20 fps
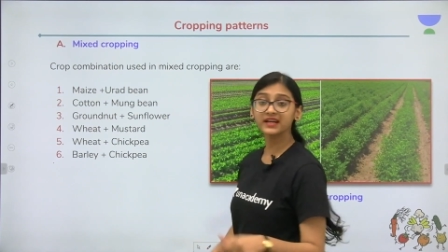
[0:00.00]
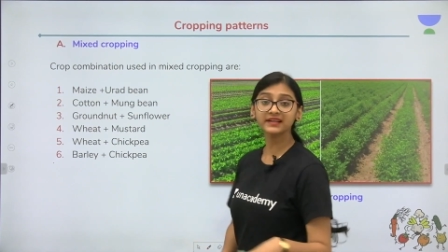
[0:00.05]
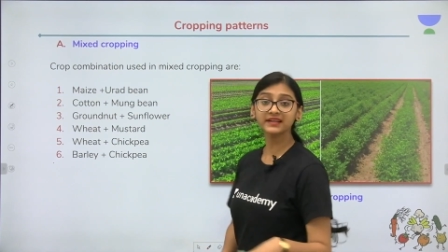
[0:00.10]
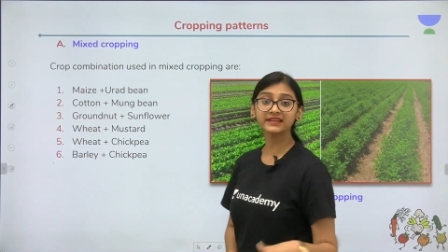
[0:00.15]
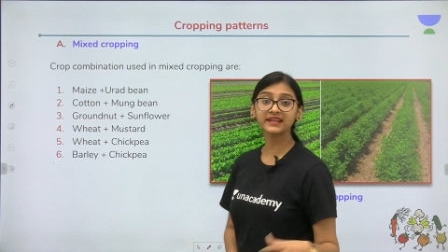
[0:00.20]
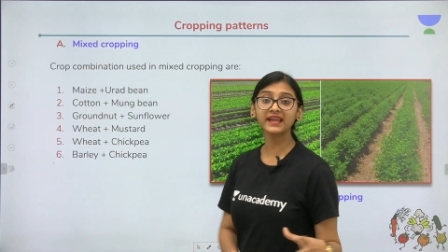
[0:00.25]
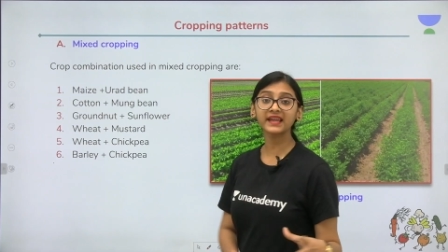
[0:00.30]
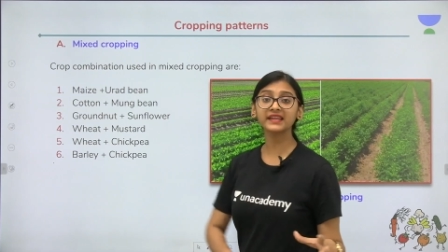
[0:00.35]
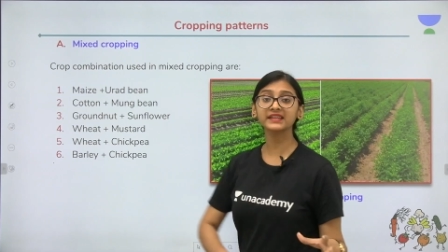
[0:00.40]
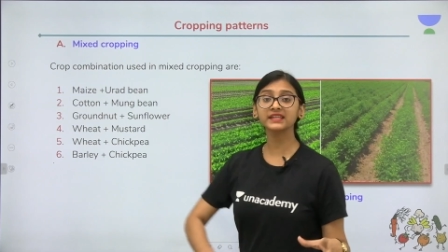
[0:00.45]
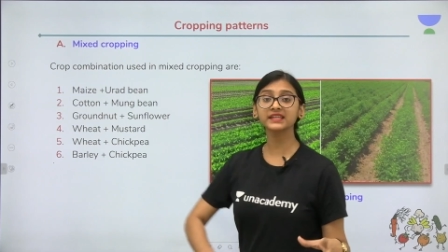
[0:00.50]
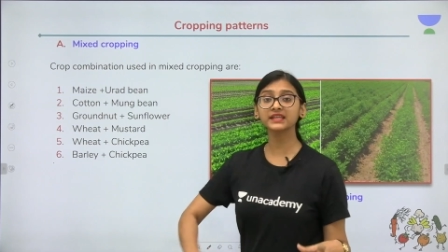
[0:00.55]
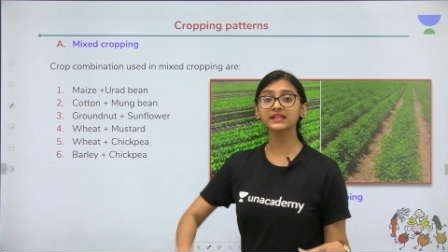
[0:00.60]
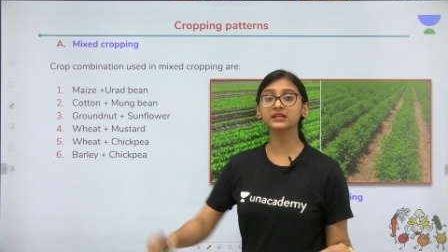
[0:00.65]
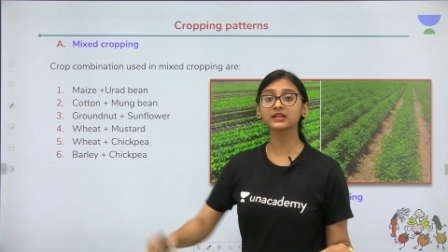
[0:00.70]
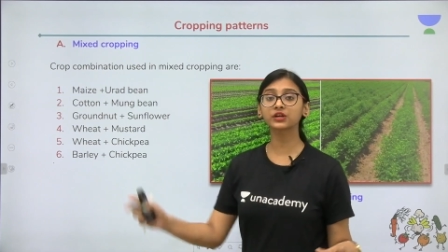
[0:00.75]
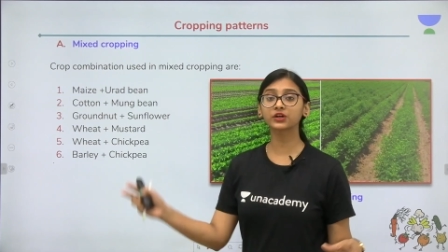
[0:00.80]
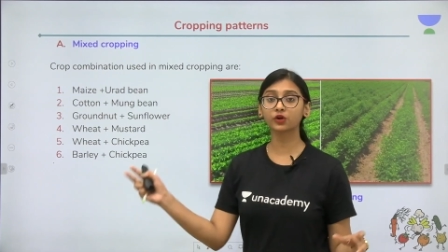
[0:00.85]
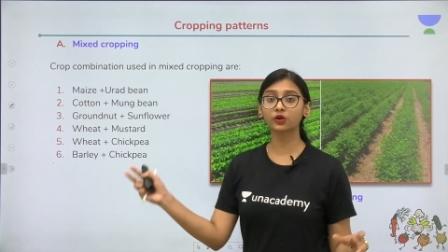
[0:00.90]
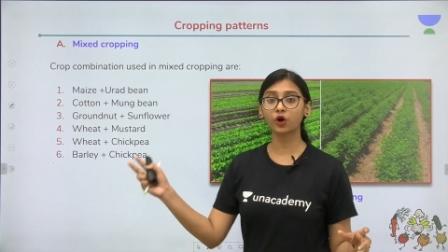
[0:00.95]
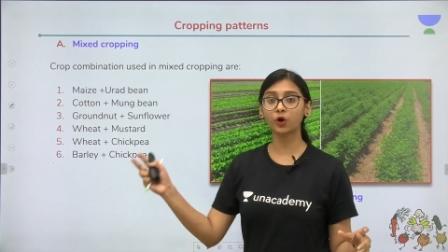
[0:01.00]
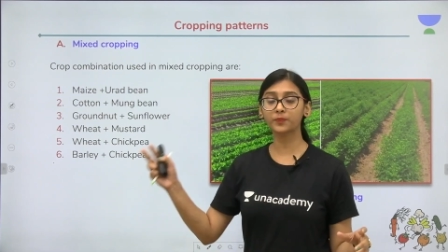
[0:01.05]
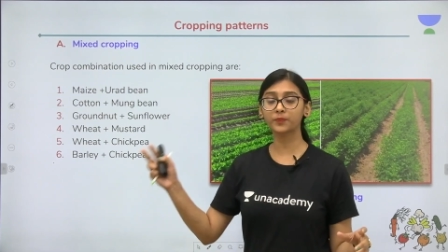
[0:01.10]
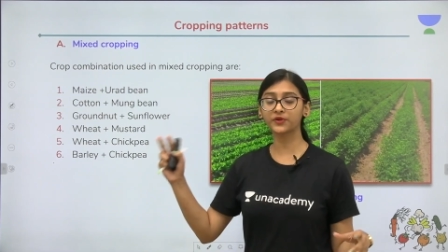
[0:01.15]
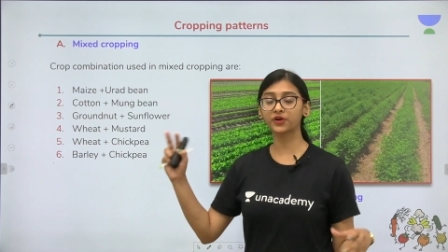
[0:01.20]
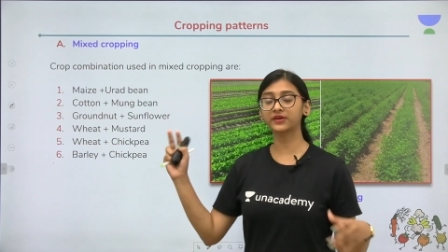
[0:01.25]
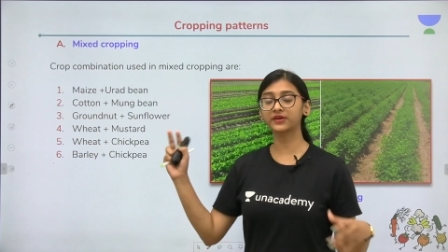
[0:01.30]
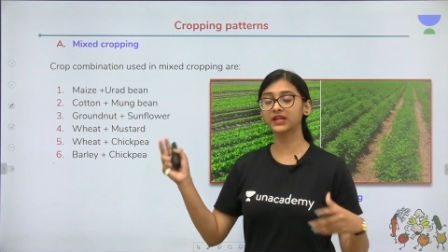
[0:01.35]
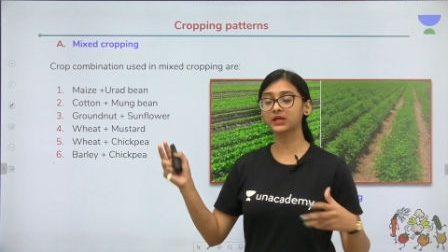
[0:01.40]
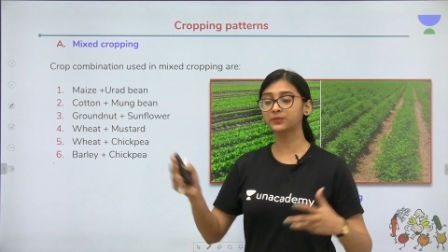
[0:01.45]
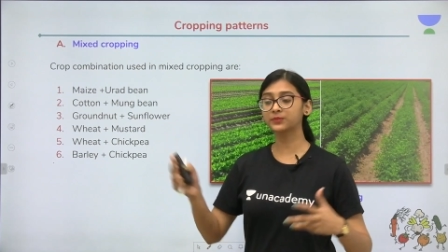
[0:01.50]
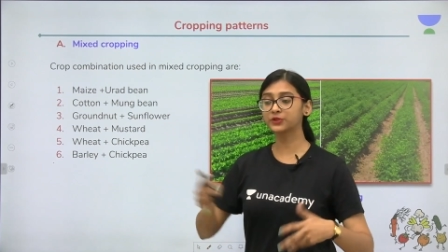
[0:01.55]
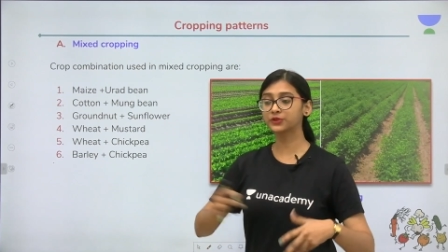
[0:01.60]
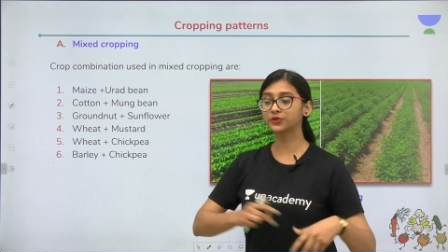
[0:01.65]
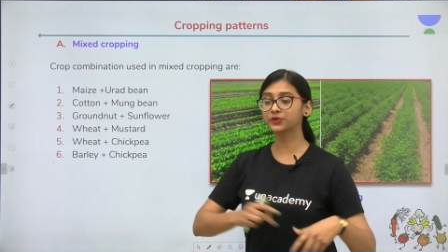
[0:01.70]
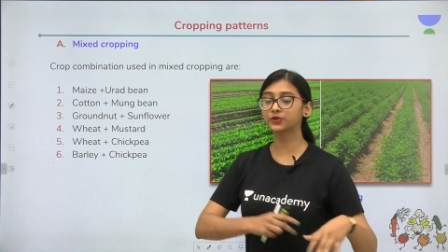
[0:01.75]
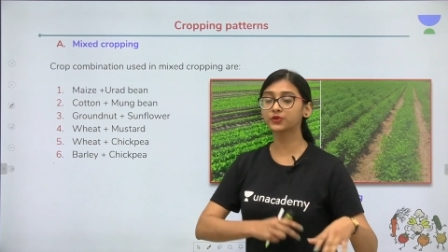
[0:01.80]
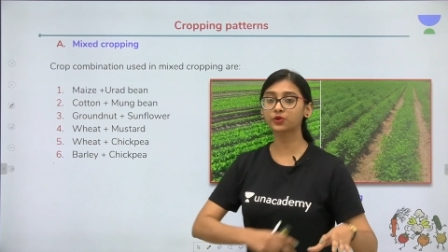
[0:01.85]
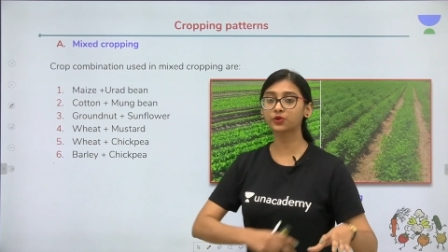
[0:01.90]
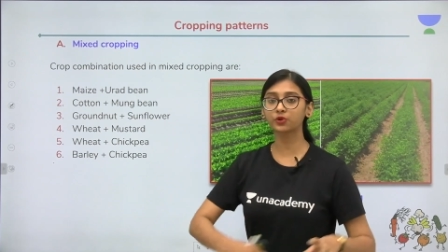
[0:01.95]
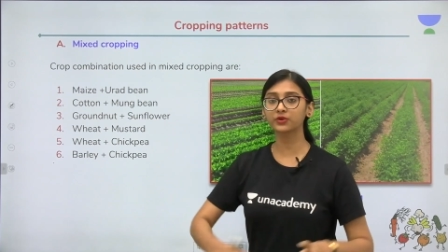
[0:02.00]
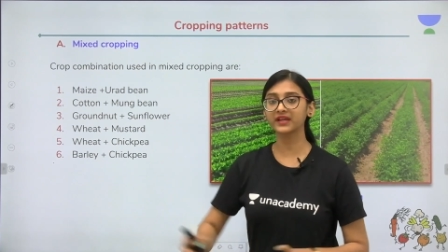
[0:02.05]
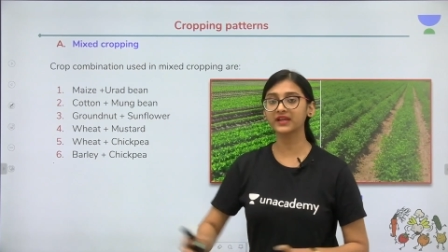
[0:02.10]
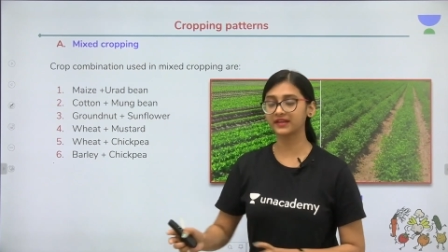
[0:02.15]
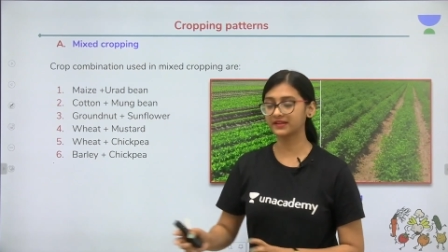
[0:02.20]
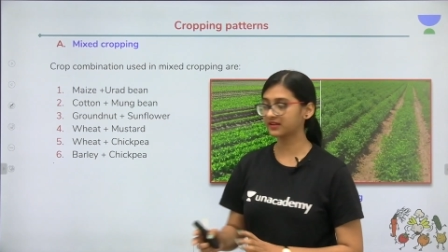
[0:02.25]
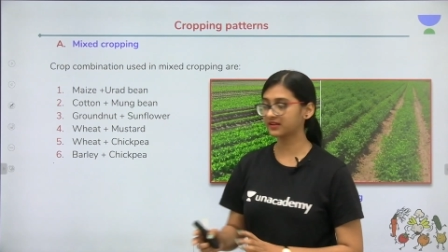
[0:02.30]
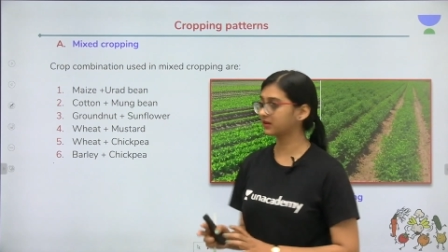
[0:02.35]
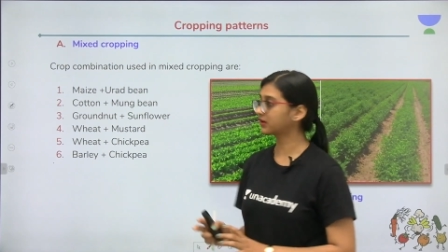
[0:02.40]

that any crop you are able to grow in